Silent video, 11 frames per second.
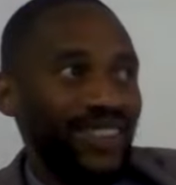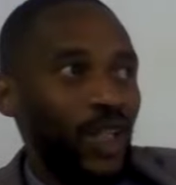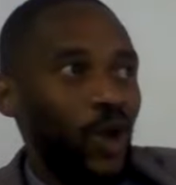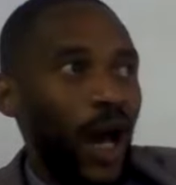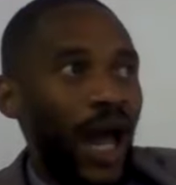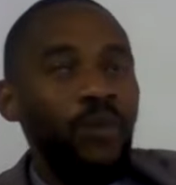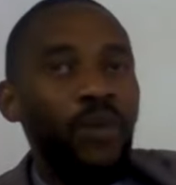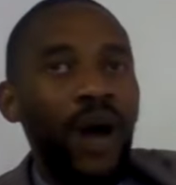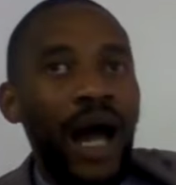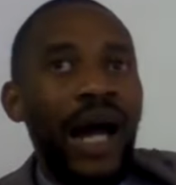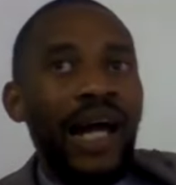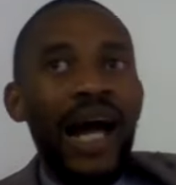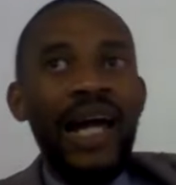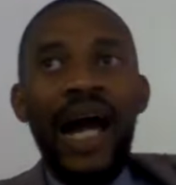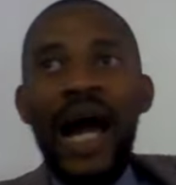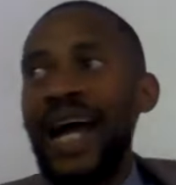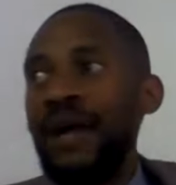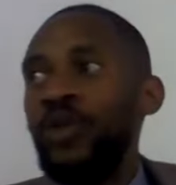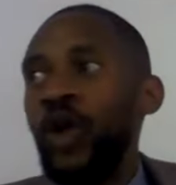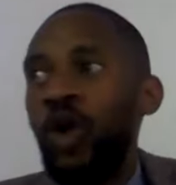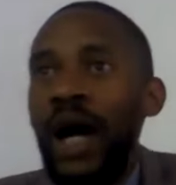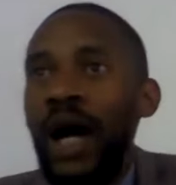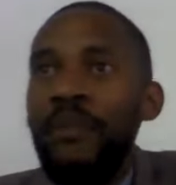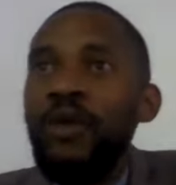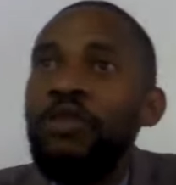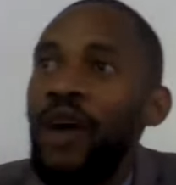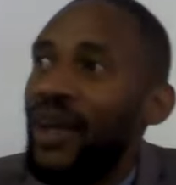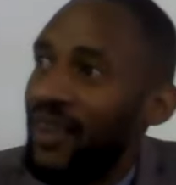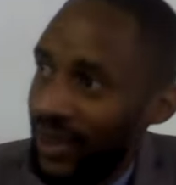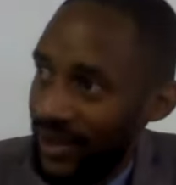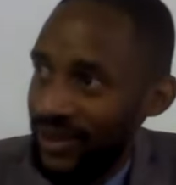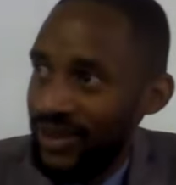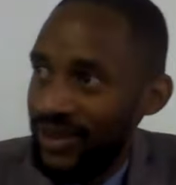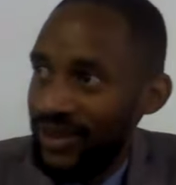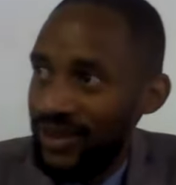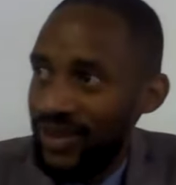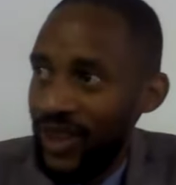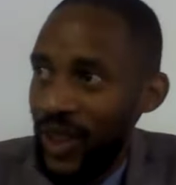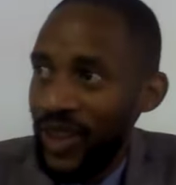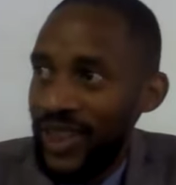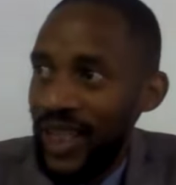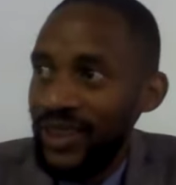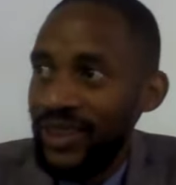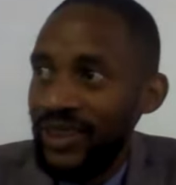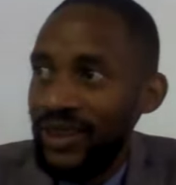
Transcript: You know, I'm, I, I, I am your, I'm your father. Understand?